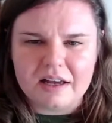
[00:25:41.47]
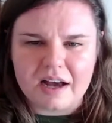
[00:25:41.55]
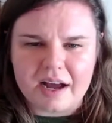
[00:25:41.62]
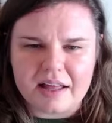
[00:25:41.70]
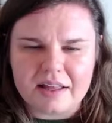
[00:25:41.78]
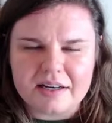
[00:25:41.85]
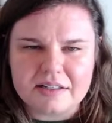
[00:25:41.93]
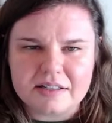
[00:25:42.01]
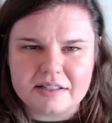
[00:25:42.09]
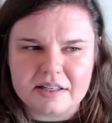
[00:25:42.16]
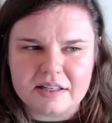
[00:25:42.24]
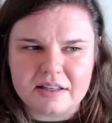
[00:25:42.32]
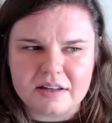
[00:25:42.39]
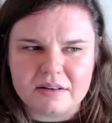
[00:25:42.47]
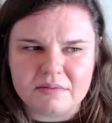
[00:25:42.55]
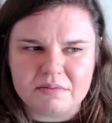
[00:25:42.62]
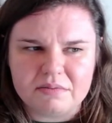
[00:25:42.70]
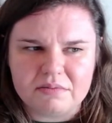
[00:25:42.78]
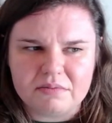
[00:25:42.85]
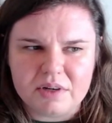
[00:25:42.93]
I like to see
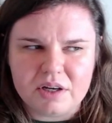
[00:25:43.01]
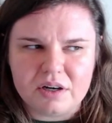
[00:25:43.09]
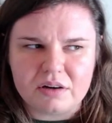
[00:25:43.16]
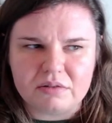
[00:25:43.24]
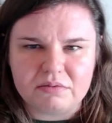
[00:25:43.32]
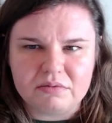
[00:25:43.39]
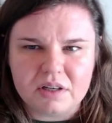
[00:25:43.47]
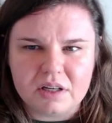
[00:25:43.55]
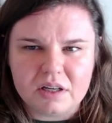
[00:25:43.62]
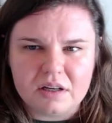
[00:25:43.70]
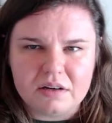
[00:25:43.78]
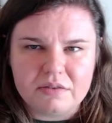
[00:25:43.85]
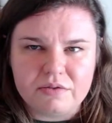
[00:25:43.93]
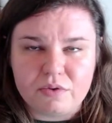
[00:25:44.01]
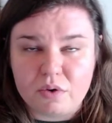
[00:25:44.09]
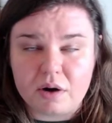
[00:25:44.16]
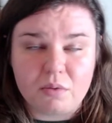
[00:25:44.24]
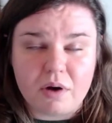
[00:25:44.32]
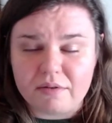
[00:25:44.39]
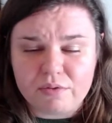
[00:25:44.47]
them, for what,